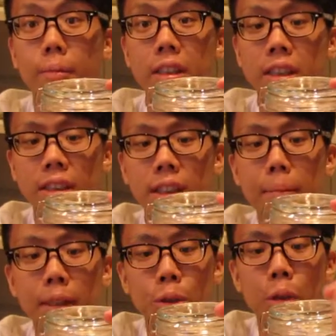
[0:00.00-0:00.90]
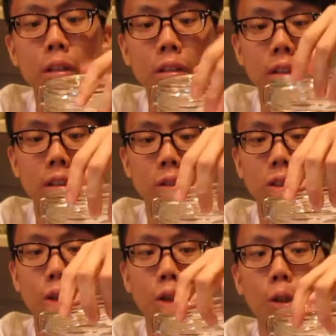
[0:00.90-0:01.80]
it's the same as well.
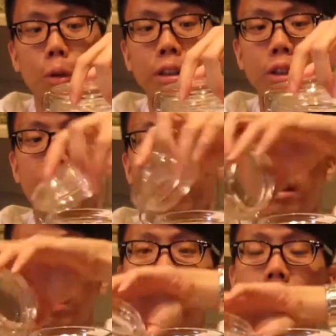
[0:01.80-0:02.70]
So once you add the